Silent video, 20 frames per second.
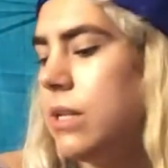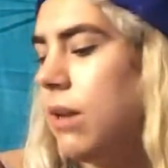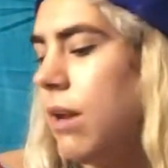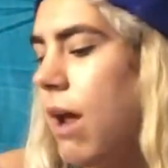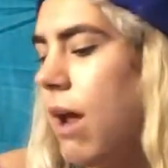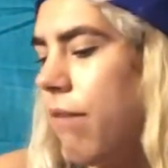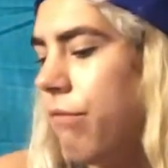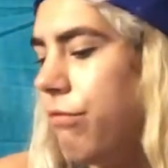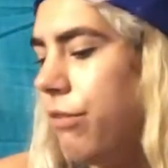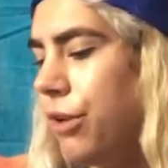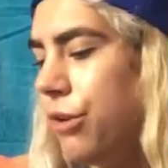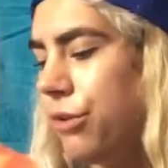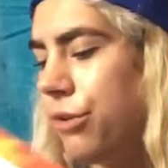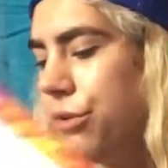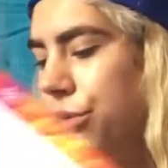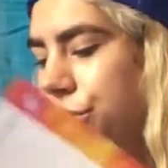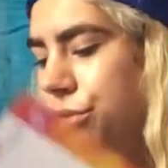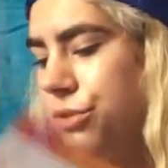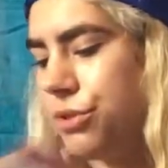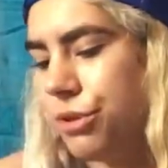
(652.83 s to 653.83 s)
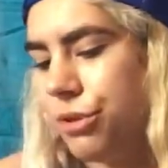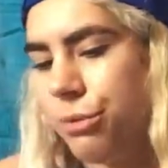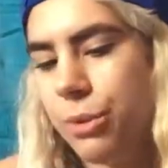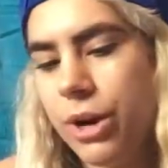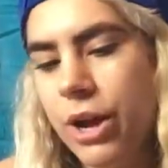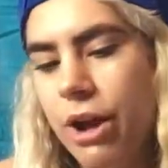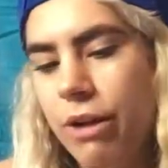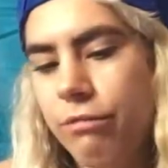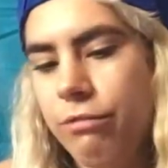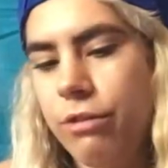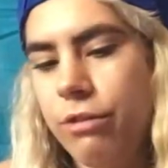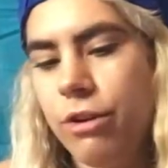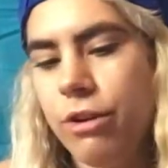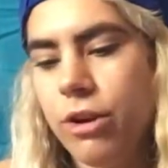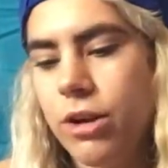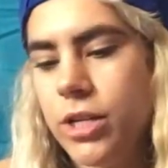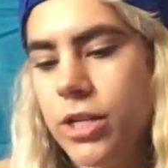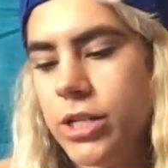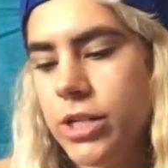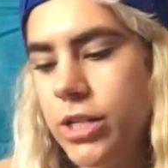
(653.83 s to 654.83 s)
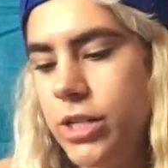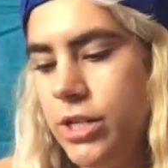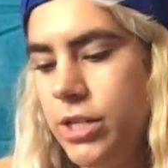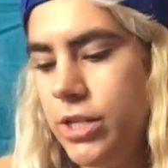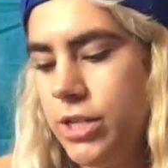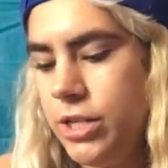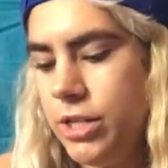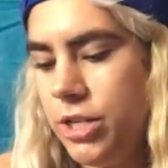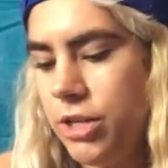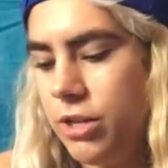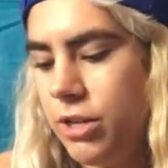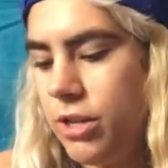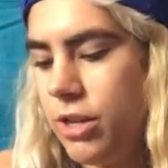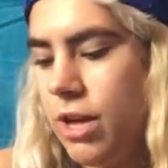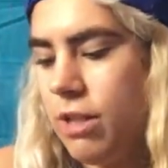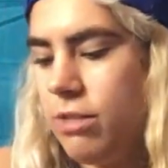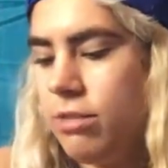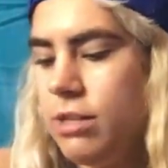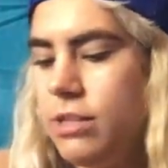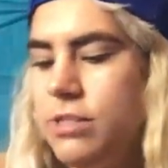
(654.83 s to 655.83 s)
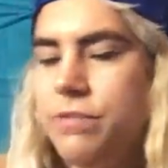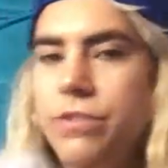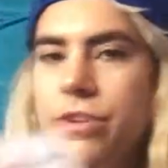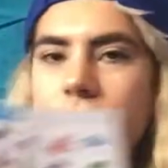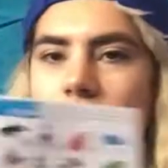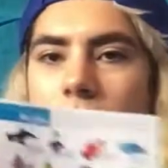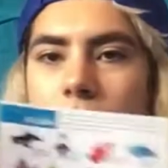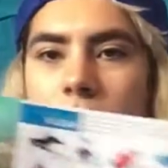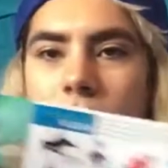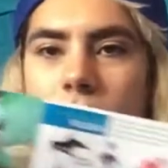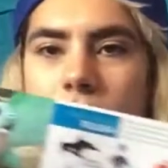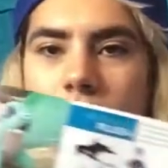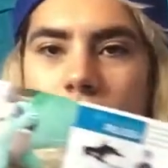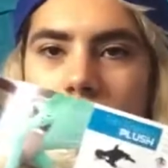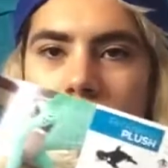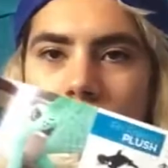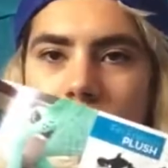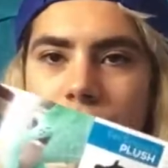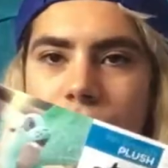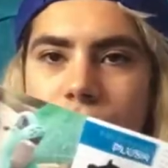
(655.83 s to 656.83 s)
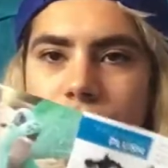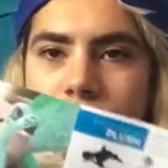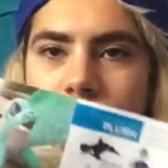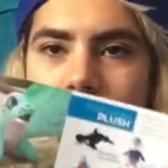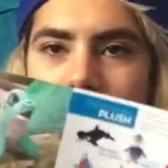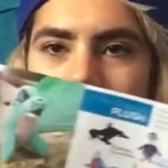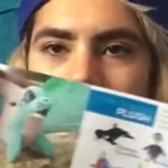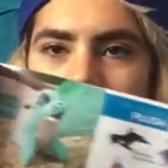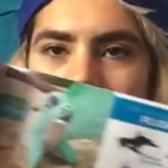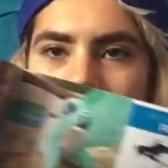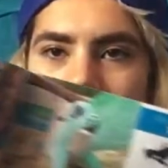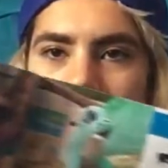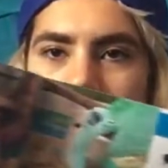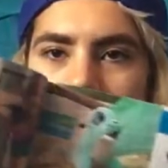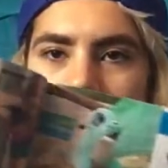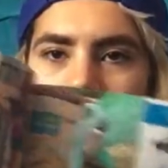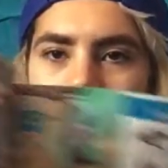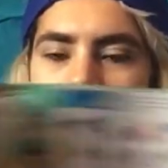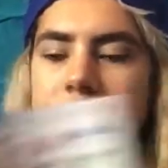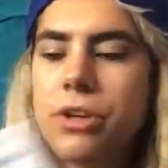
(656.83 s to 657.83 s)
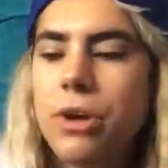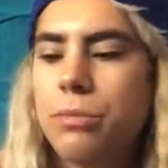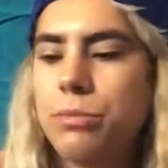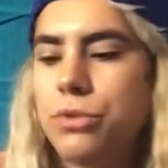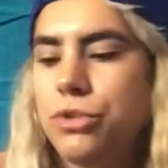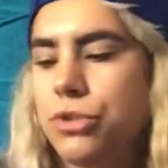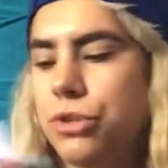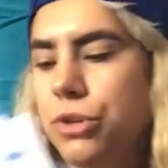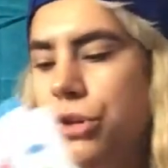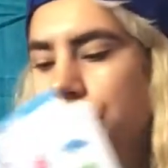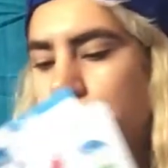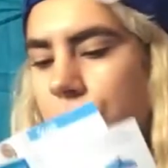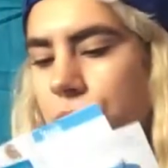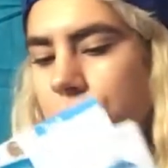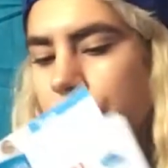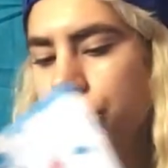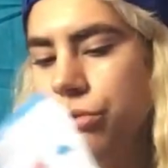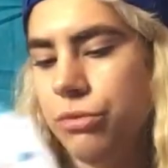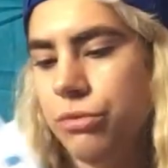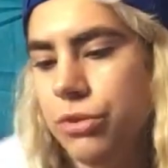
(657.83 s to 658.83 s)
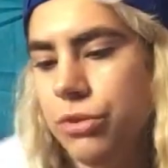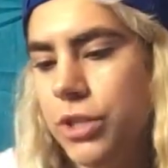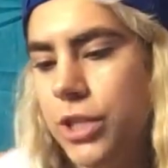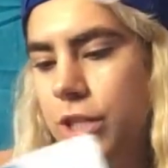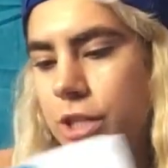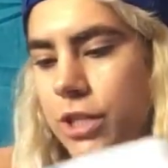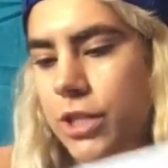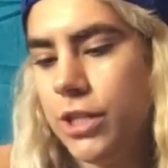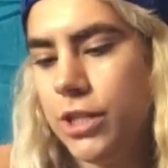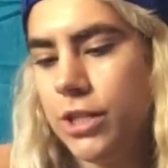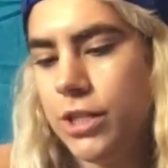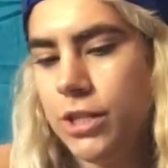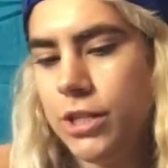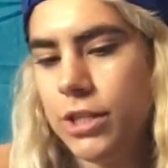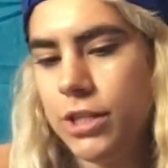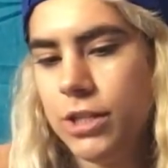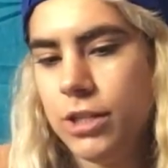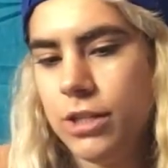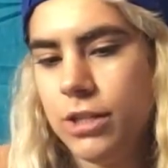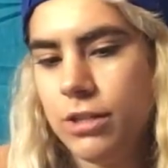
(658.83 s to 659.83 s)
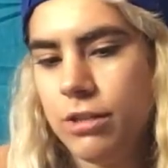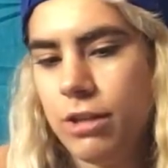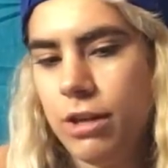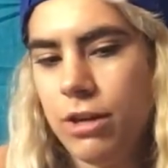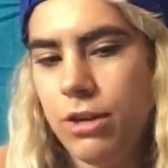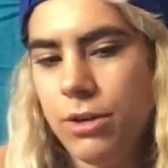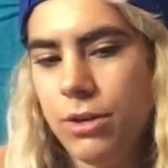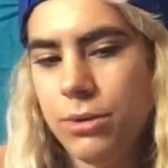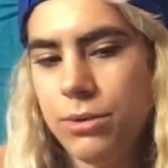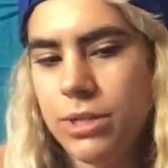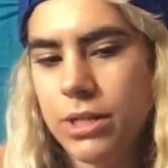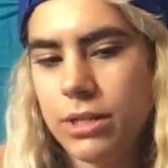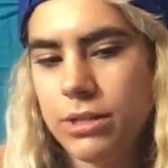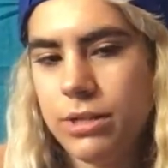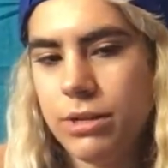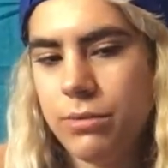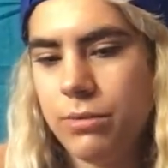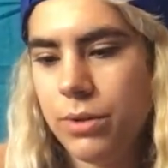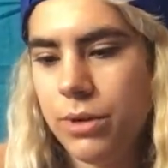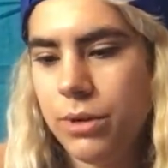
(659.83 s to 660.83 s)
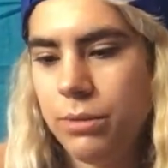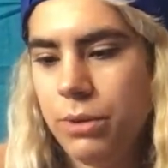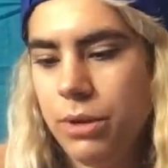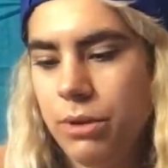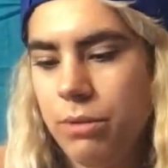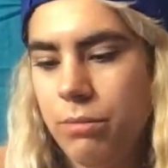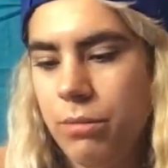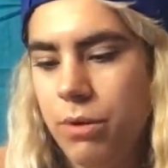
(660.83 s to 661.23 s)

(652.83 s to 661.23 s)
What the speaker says: and nephews or whatever, you can get this for them, and it like makes their dreams come true. Like, who doesn't want to be a